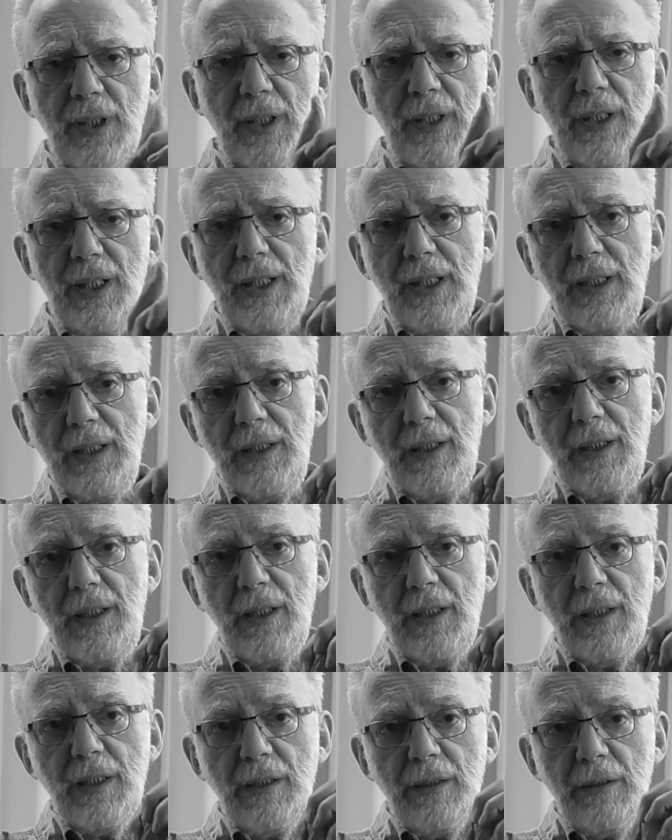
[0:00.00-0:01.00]
like
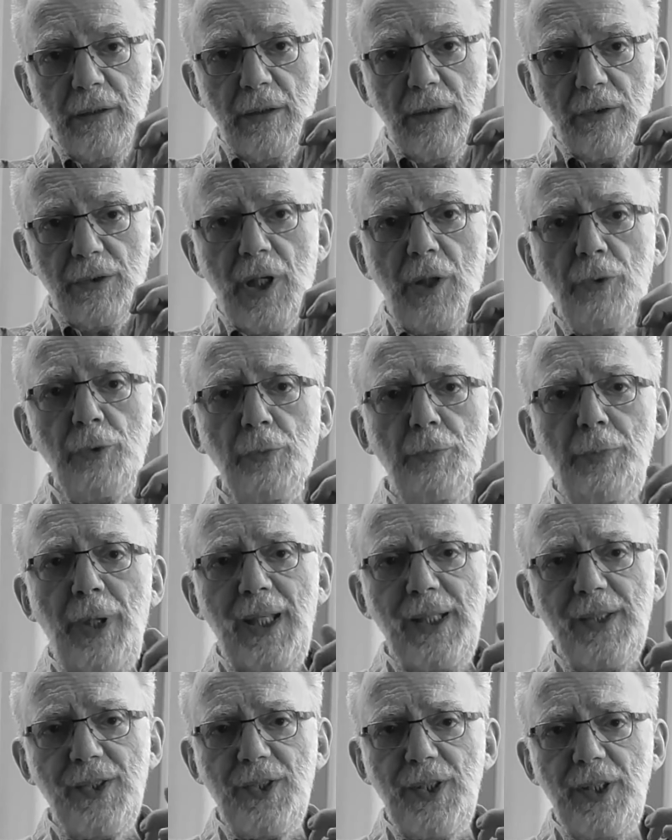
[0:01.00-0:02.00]
round
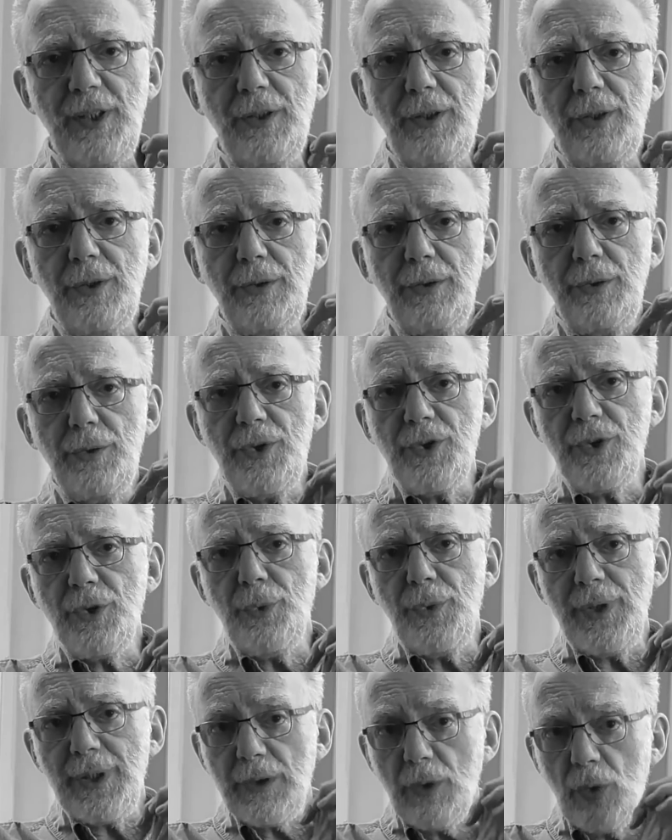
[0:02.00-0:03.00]
pegs into
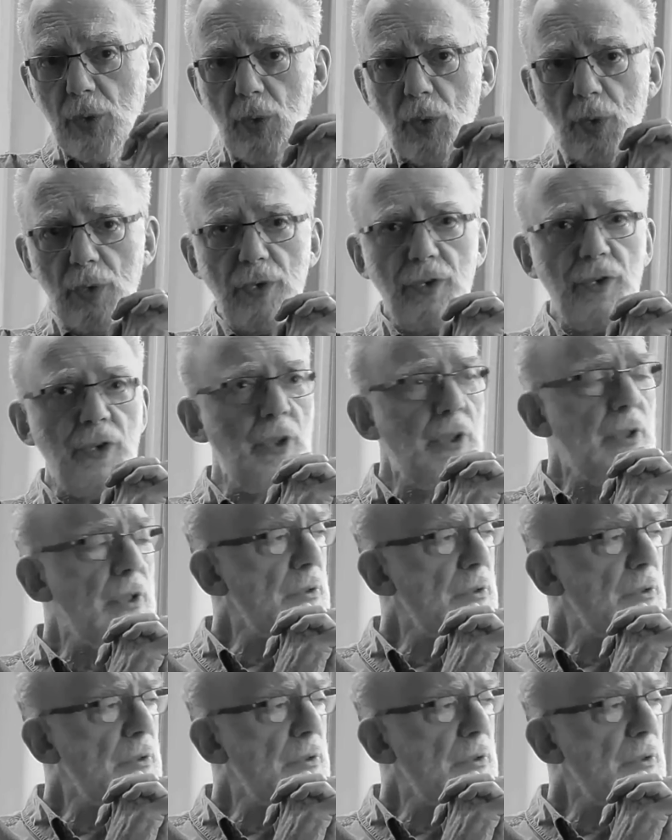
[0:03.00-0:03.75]
square holes.